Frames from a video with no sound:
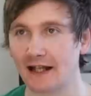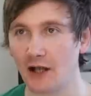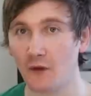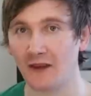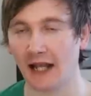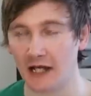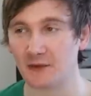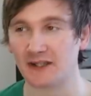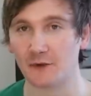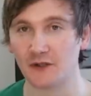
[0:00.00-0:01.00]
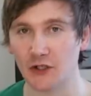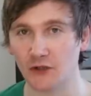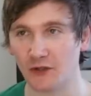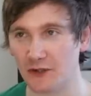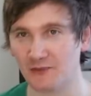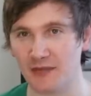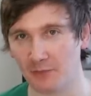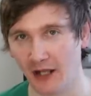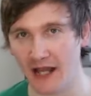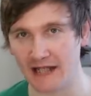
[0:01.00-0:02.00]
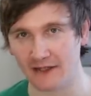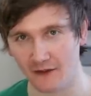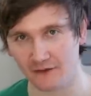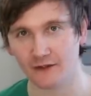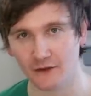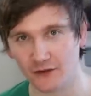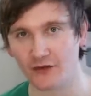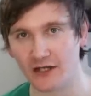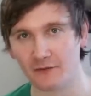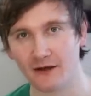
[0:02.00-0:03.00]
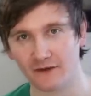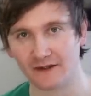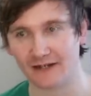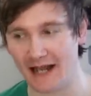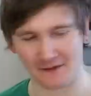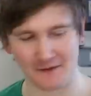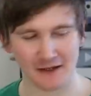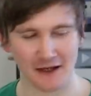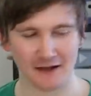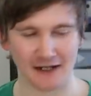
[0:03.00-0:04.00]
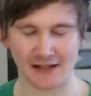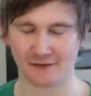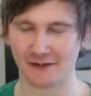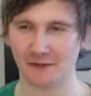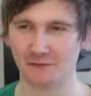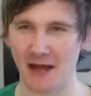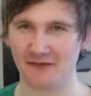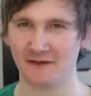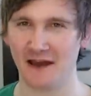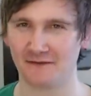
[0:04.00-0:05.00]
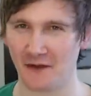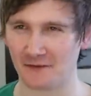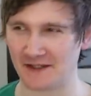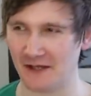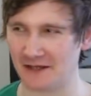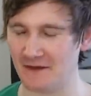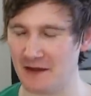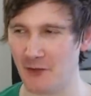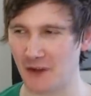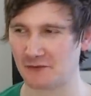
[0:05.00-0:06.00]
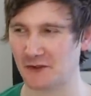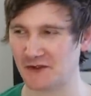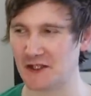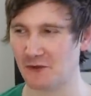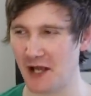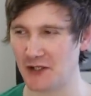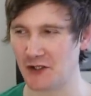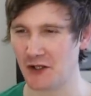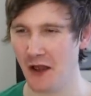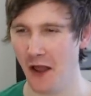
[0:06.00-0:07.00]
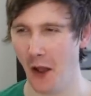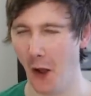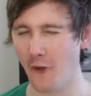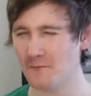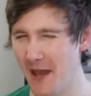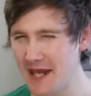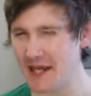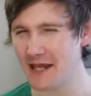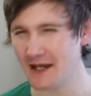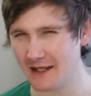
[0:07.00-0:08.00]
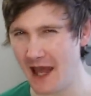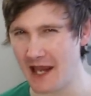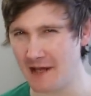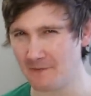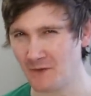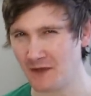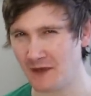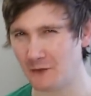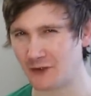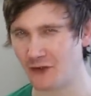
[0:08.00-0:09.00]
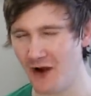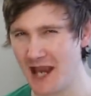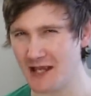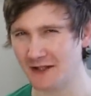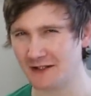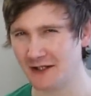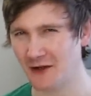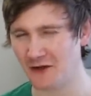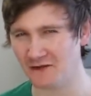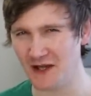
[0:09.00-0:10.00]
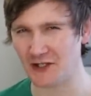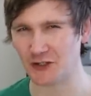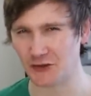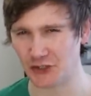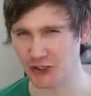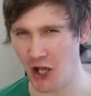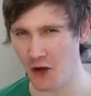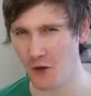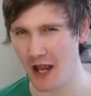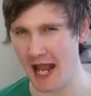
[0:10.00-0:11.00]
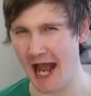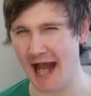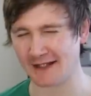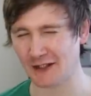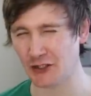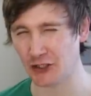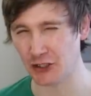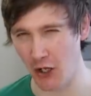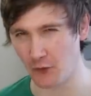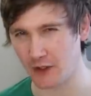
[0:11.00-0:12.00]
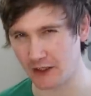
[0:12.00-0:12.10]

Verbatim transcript: the language that was used when it was being played in those few screen appearances that it had. And as a result, Mayfair found themselves in the impossible situation of making a game that was created on a fictional show as a joke.